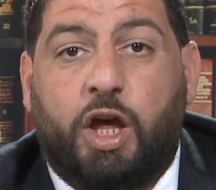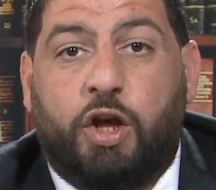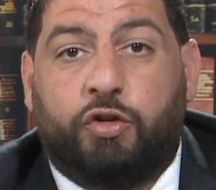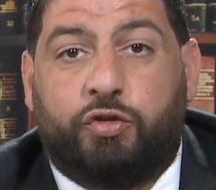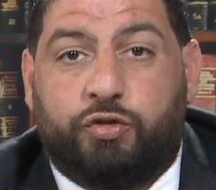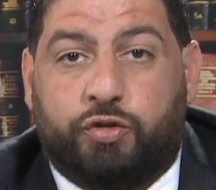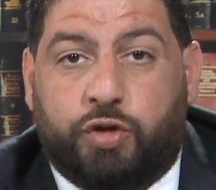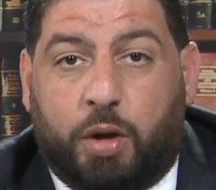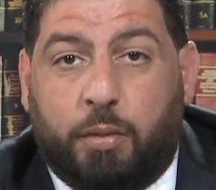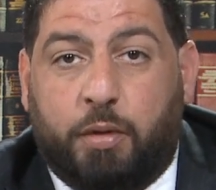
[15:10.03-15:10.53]

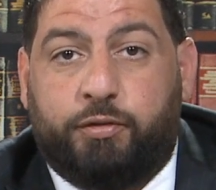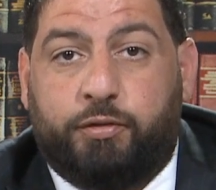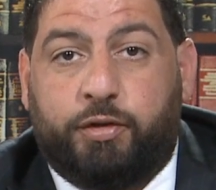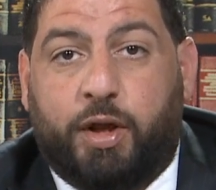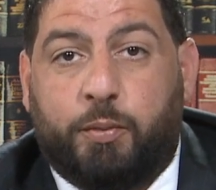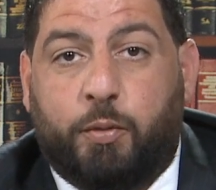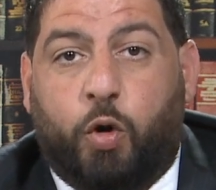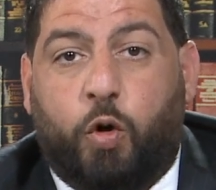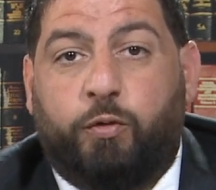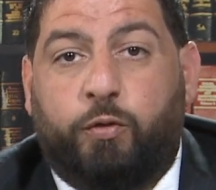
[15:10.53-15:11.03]
Some of
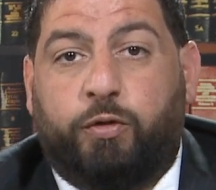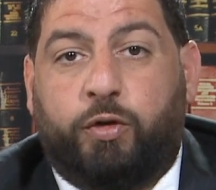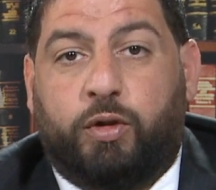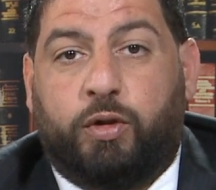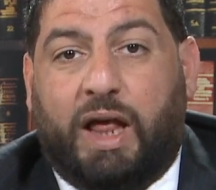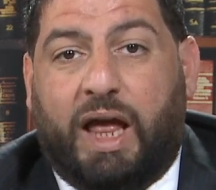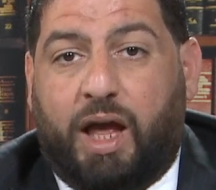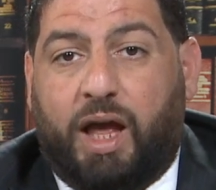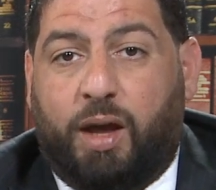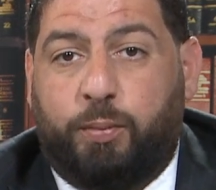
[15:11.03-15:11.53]
them
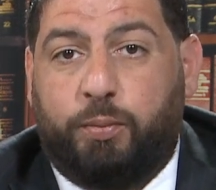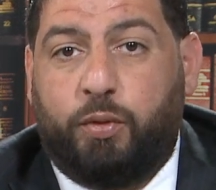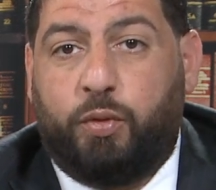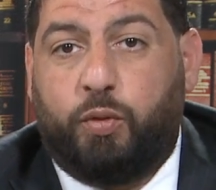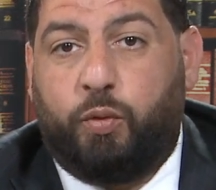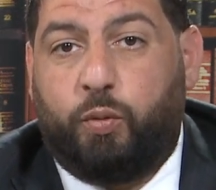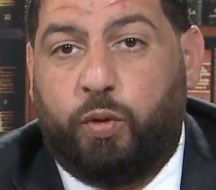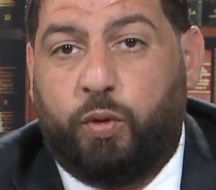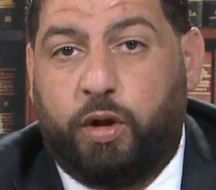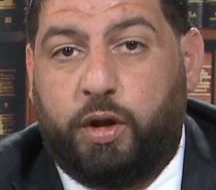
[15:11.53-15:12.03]
overlap
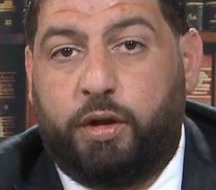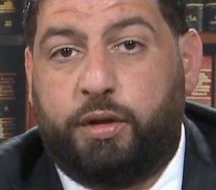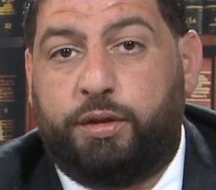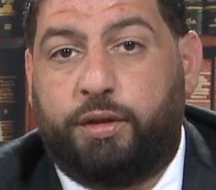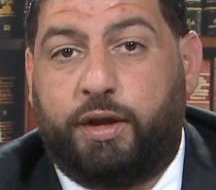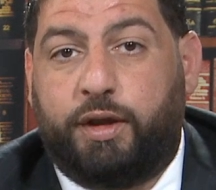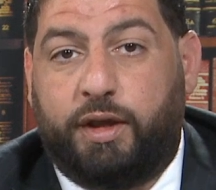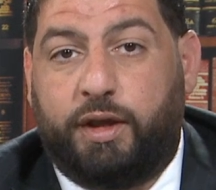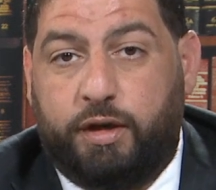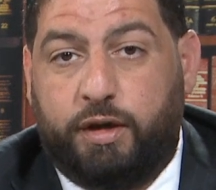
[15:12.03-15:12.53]
with
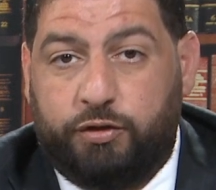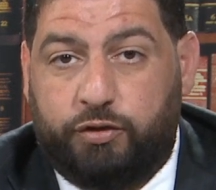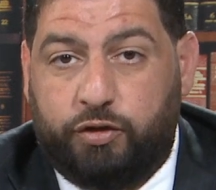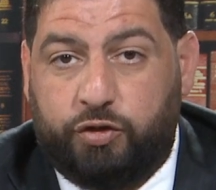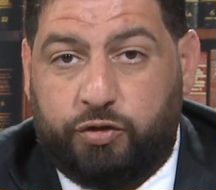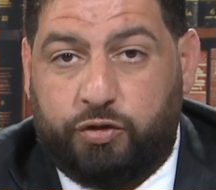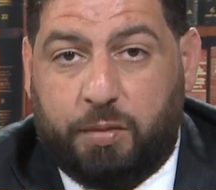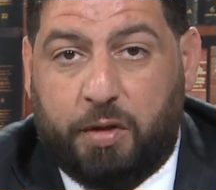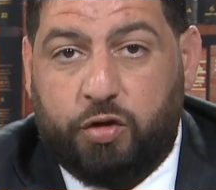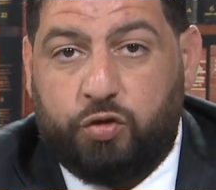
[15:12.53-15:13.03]

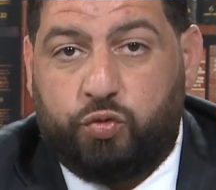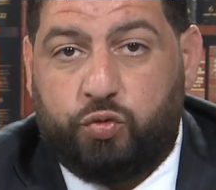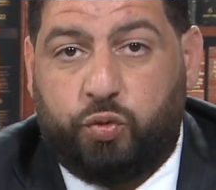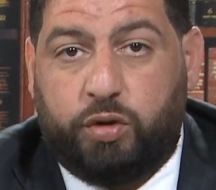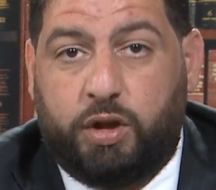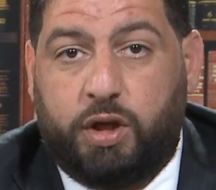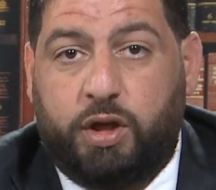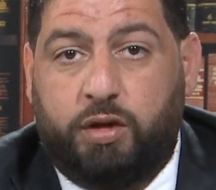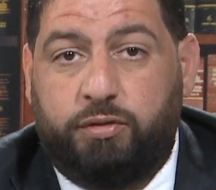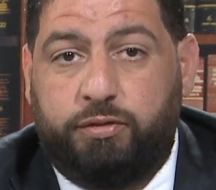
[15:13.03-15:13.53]
innocent spouse
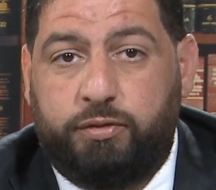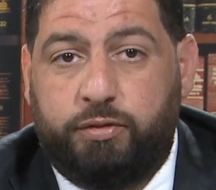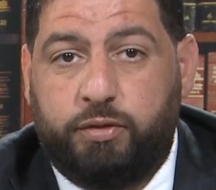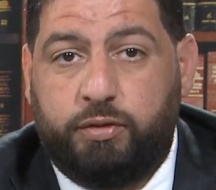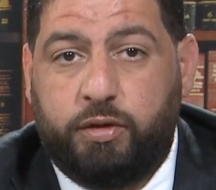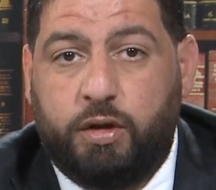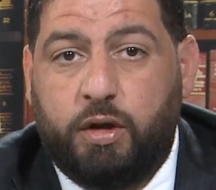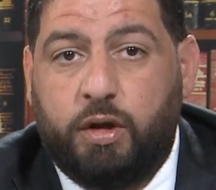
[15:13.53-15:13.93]
relief.